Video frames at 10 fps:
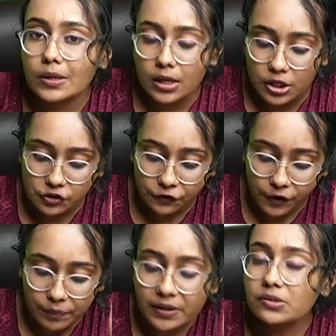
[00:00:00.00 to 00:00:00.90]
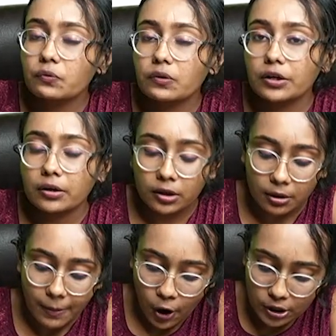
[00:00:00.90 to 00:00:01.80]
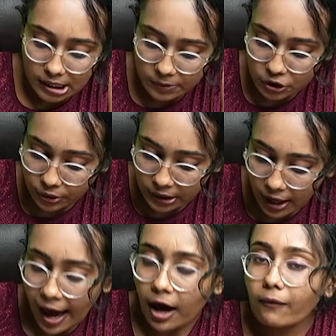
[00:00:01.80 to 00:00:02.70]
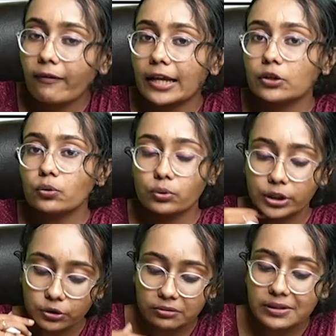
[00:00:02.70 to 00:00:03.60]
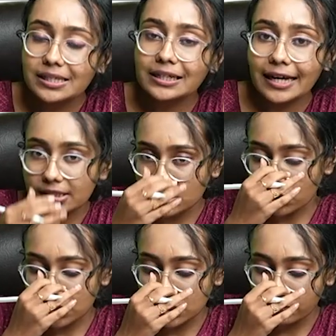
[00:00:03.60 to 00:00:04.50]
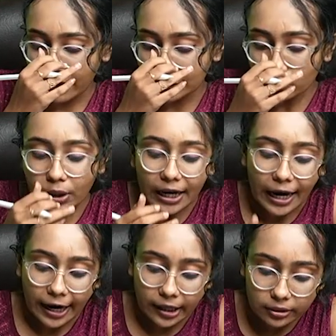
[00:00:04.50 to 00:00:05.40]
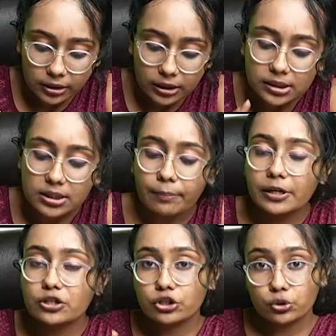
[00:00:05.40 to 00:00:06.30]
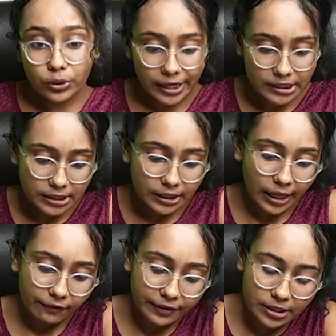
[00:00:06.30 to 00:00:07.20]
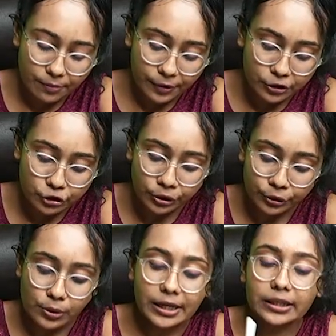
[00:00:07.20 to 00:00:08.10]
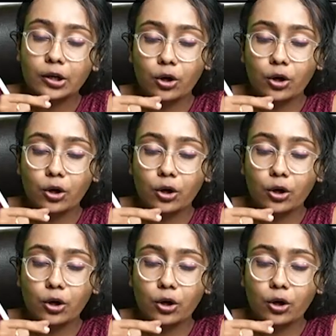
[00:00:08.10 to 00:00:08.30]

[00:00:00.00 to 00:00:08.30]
So from this, on substituting the R value, the universal gas constant value, and the temperature 298 Kelvin temperature, you'll get the